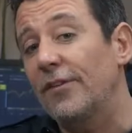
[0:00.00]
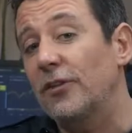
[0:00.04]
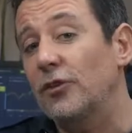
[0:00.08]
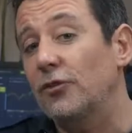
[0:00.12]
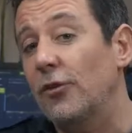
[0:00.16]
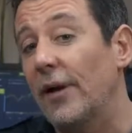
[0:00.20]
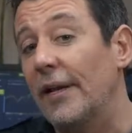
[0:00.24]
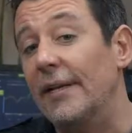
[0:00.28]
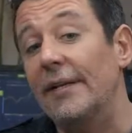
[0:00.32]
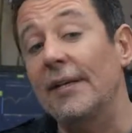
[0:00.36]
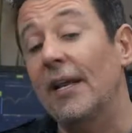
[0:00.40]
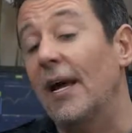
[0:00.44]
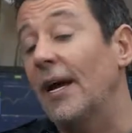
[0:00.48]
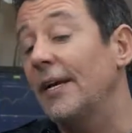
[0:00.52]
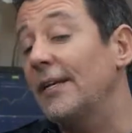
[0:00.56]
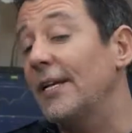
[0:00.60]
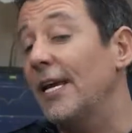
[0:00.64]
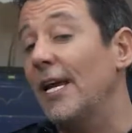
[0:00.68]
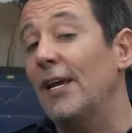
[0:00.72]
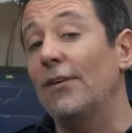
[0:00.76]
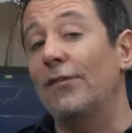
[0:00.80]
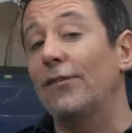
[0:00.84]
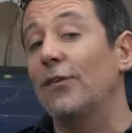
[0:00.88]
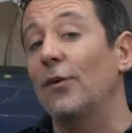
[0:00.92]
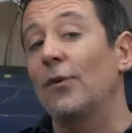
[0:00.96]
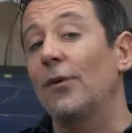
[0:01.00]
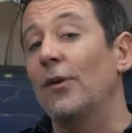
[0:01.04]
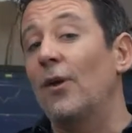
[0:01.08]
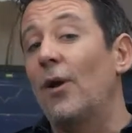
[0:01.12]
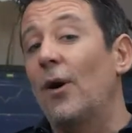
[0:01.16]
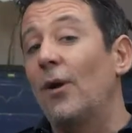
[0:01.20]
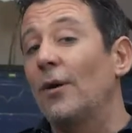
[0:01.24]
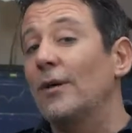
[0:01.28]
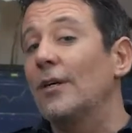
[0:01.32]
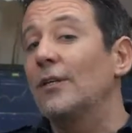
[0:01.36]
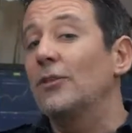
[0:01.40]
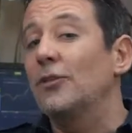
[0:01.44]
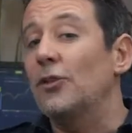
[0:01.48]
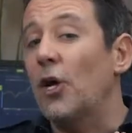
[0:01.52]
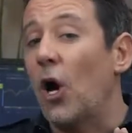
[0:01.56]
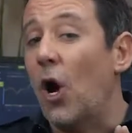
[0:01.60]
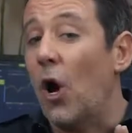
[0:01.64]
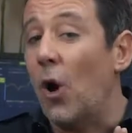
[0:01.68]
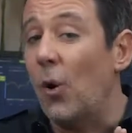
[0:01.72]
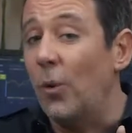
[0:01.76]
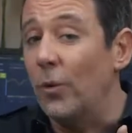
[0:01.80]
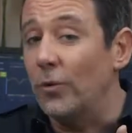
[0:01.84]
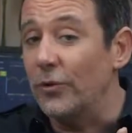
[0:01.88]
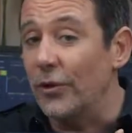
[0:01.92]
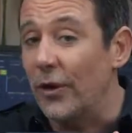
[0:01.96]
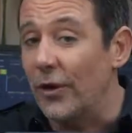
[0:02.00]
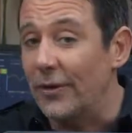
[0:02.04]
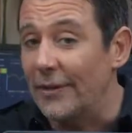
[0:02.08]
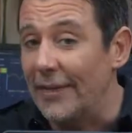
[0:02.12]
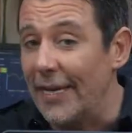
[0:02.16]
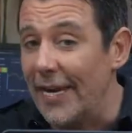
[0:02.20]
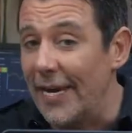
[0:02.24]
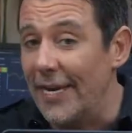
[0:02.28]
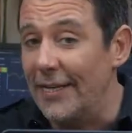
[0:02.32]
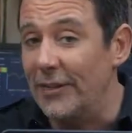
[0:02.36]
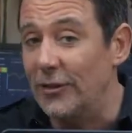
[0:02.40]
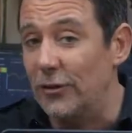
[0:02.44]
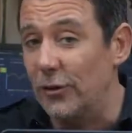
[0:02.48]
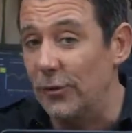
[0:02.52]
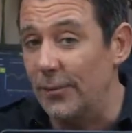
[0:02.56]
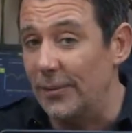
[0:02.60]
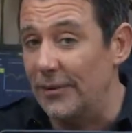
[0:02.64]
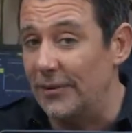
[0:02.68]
the trend line, if you're long, to hold on into a